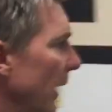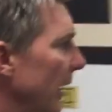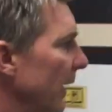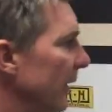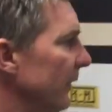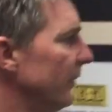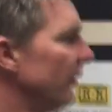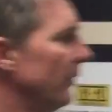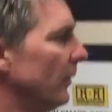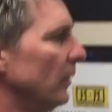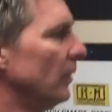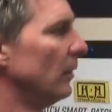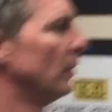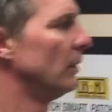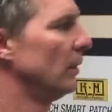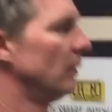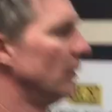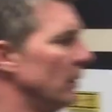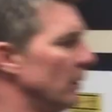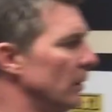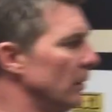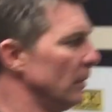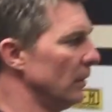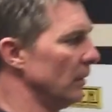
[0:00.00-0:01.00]
as
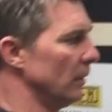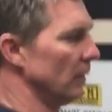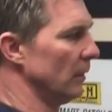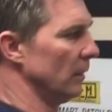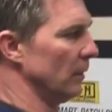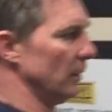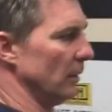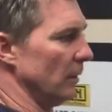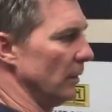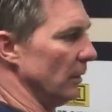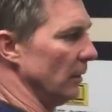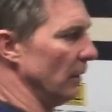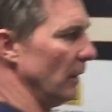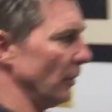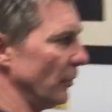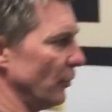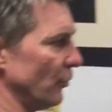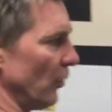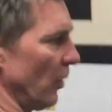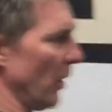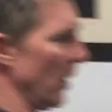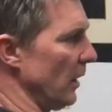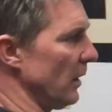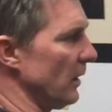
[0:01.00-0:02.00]
a
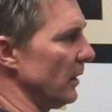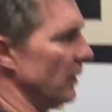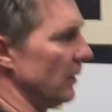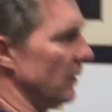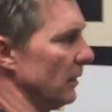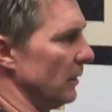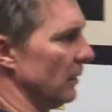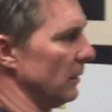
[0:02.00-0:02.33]
truck,